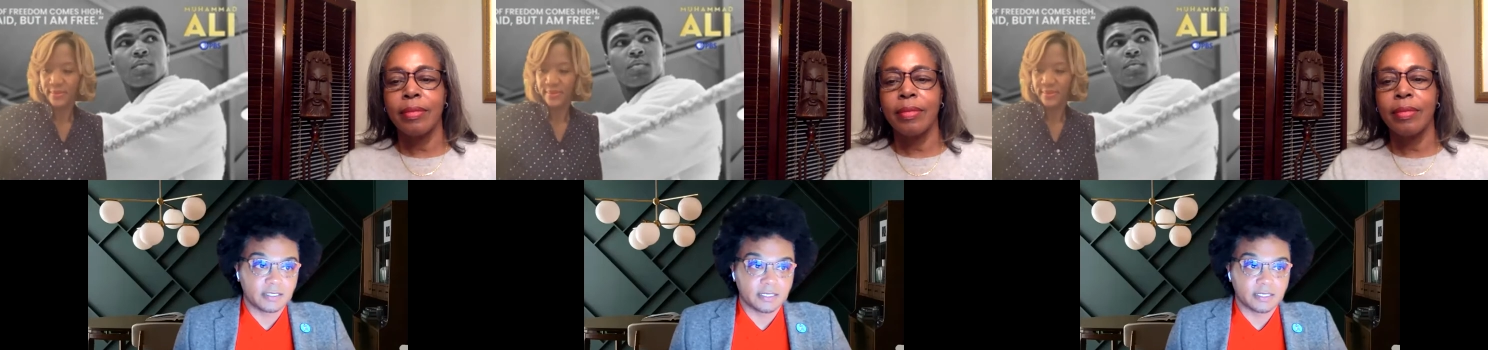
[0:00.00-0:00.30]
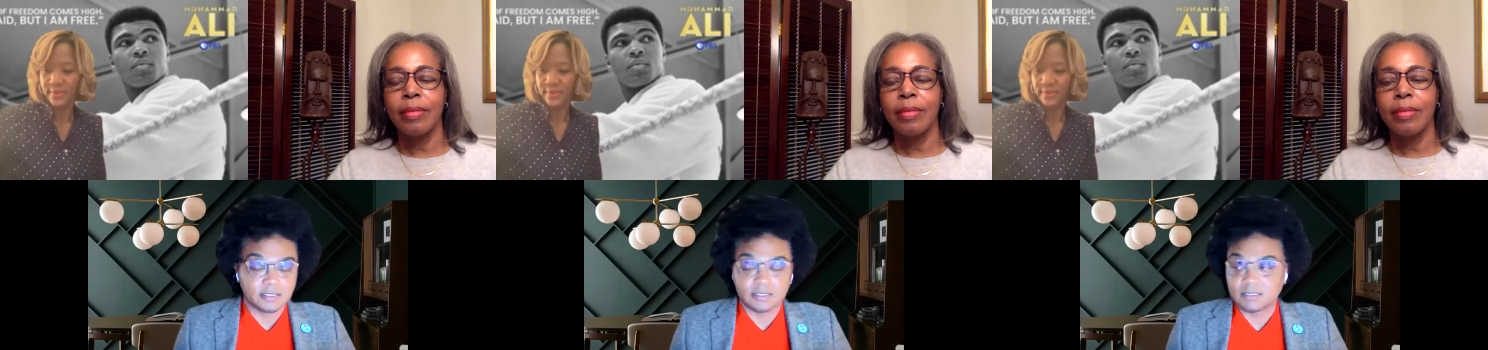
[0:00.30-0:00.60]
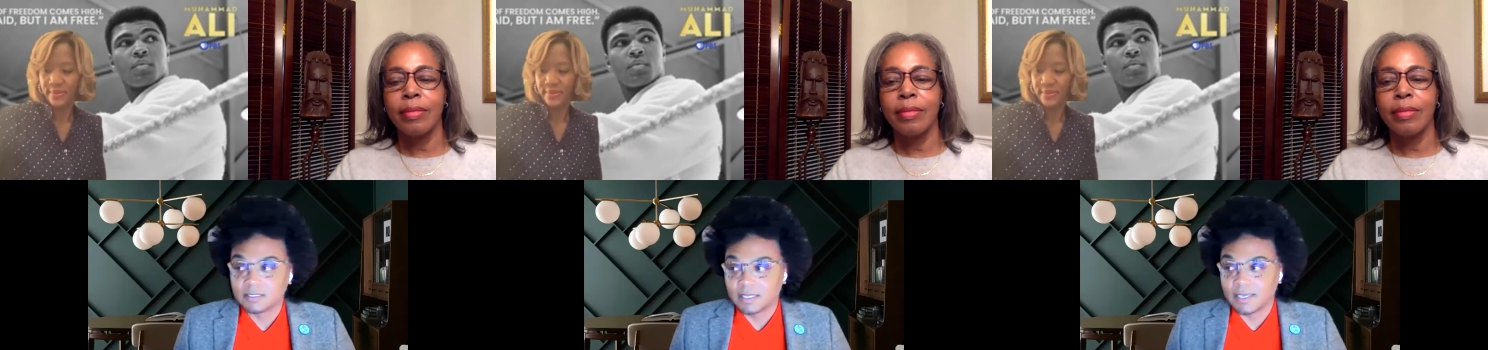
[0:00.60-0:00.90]
Speaker 1: the
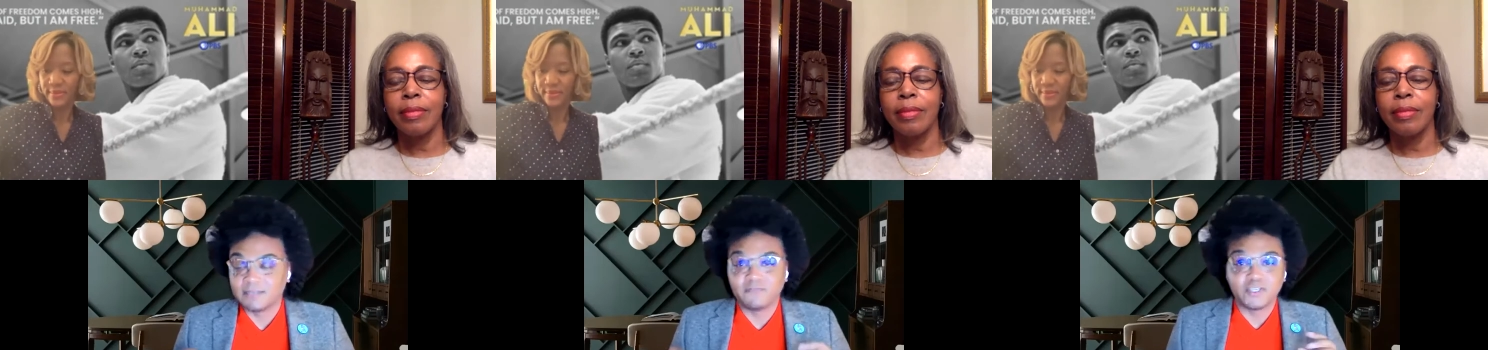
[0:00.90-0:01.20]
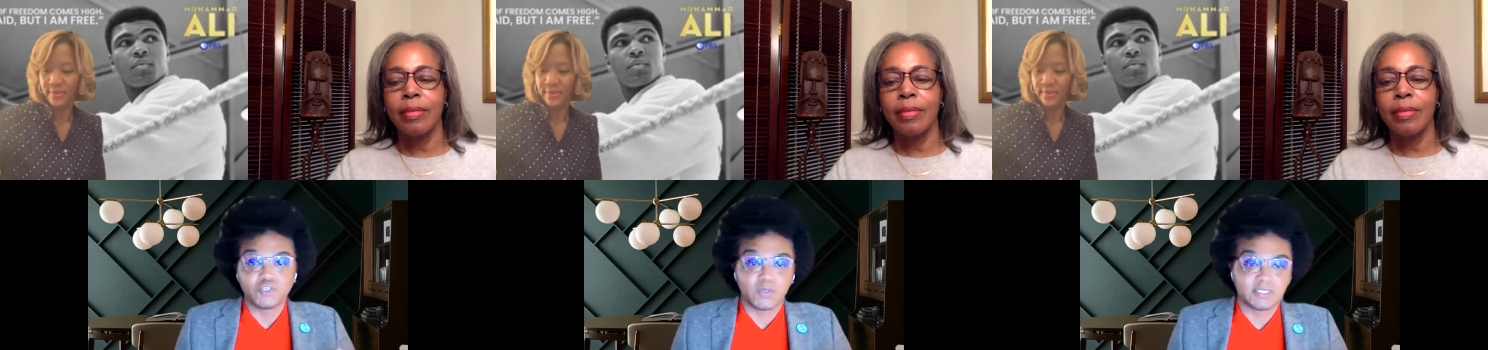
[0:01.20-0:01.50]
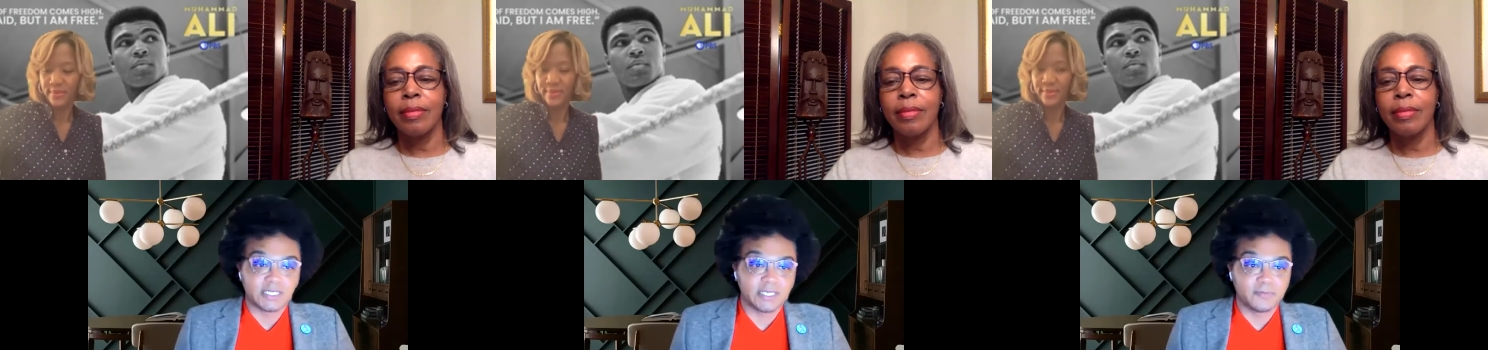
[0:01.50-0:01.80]
the
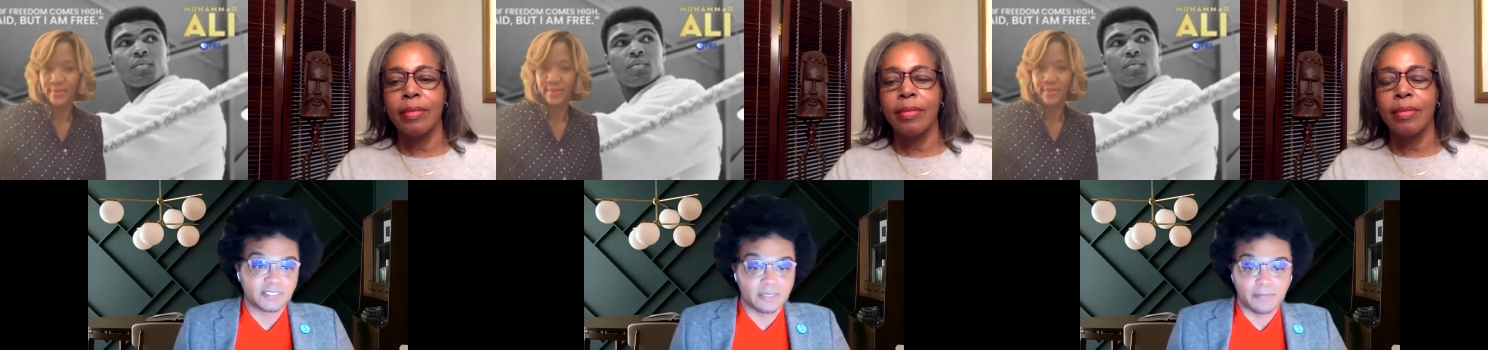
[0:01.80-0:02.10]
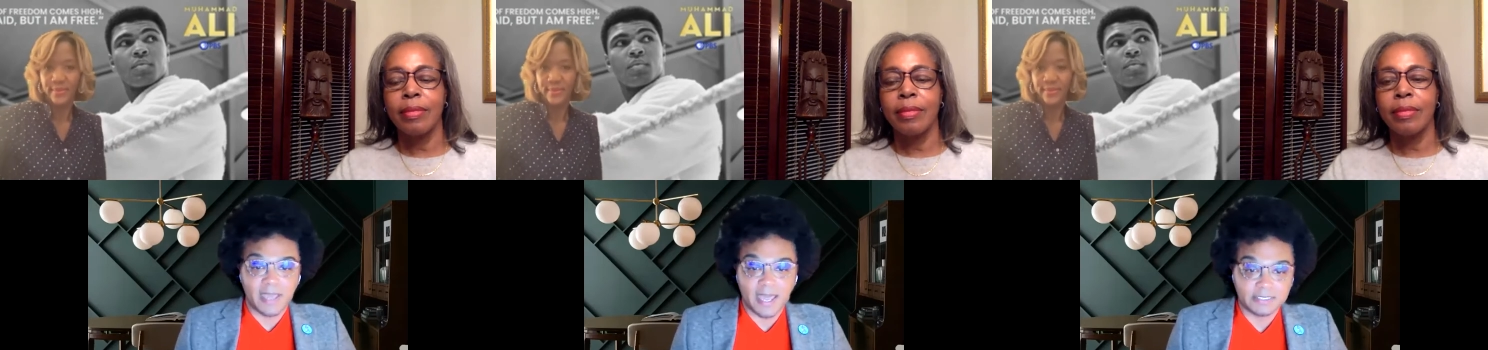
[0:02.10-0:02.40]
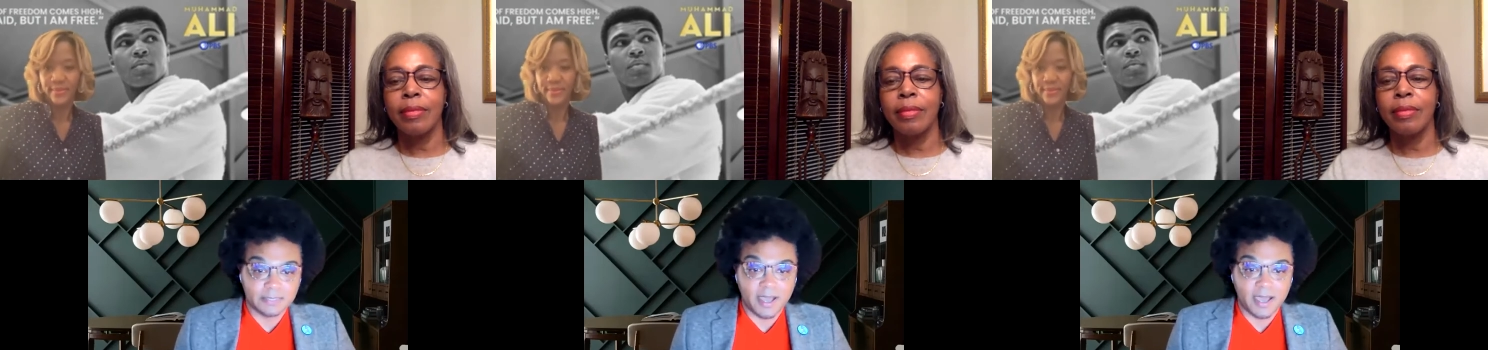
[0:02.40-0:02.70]
individuals that he was
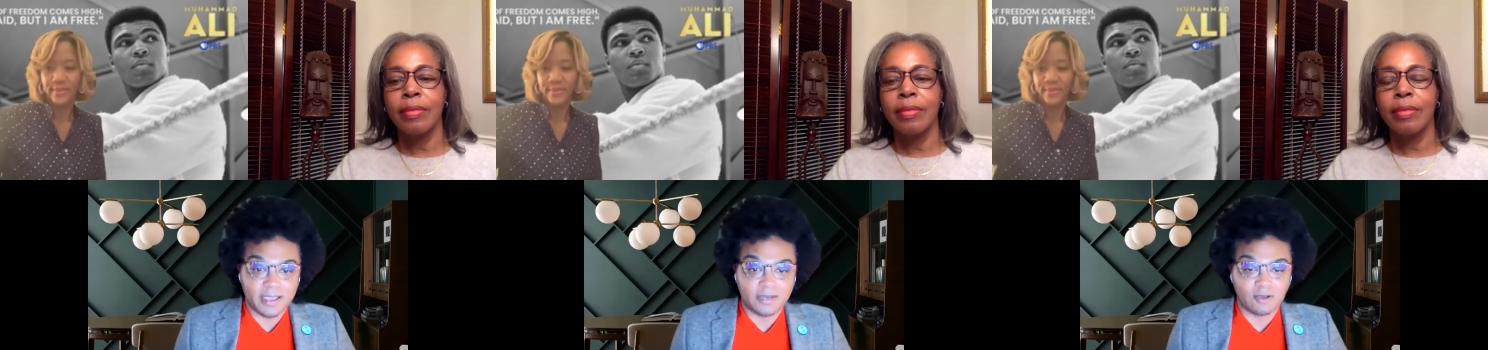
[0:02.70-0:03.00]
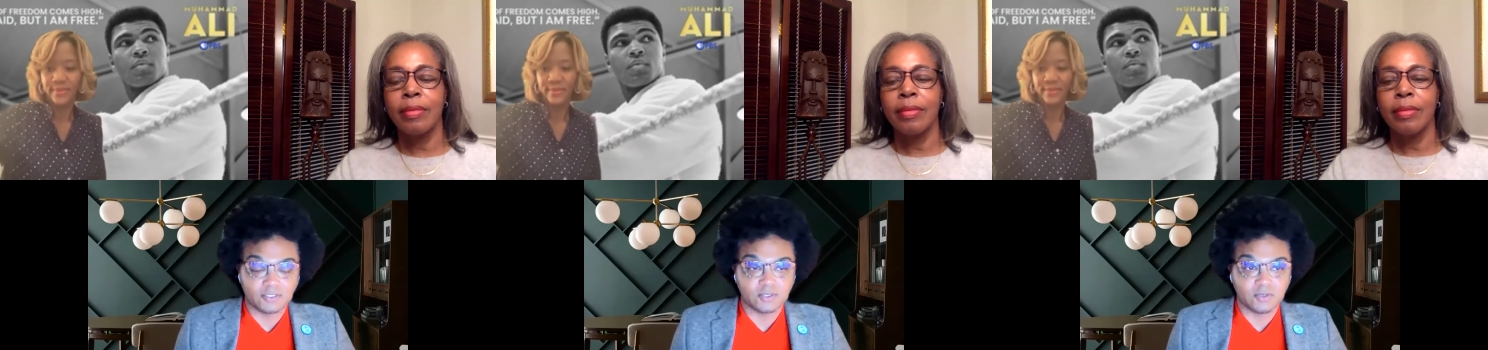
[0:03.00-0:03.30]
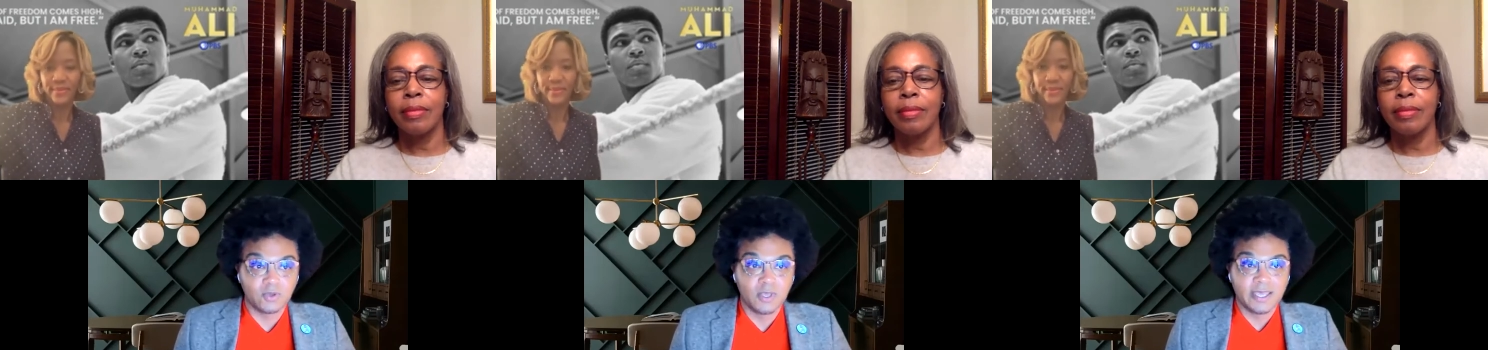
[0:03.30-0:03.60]
impacted by and
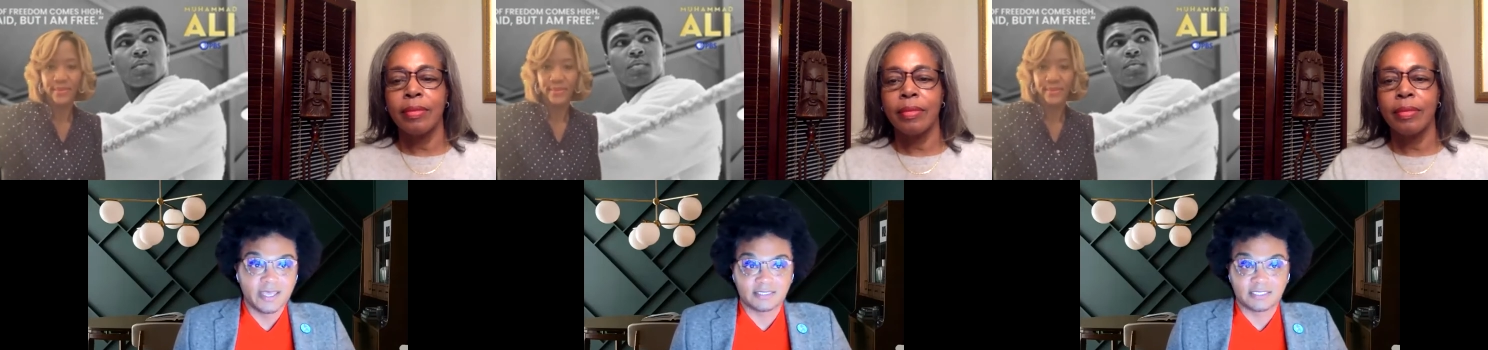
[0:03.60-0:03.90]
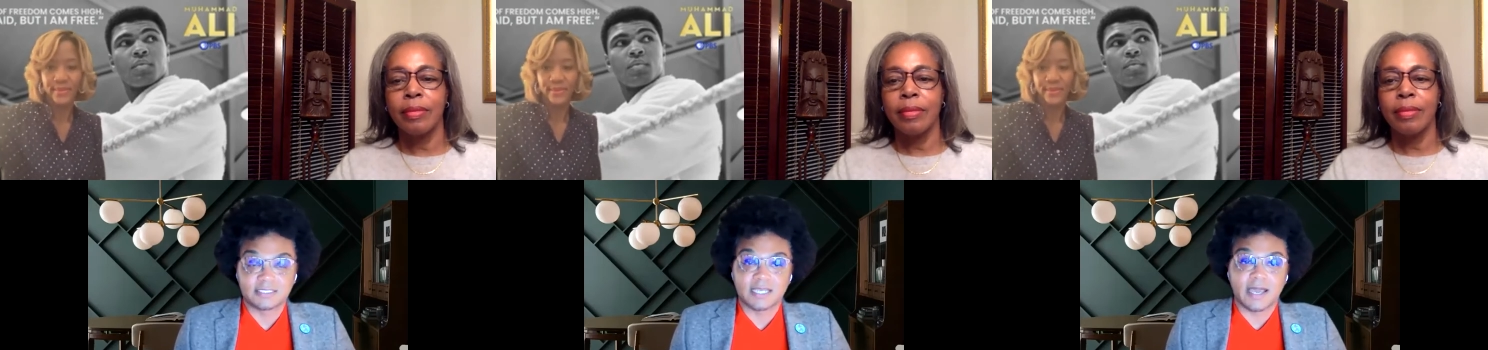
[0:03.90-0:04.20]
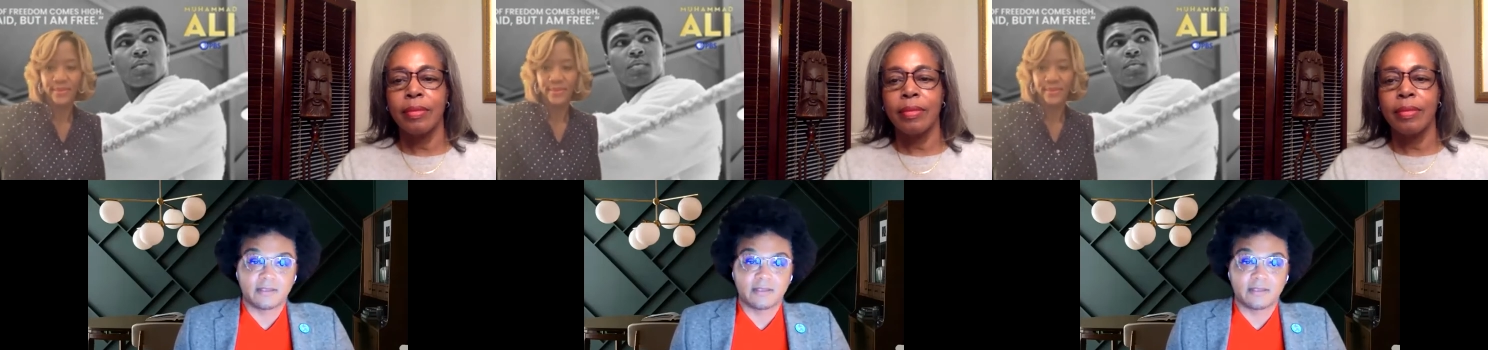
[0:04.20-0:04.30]
also his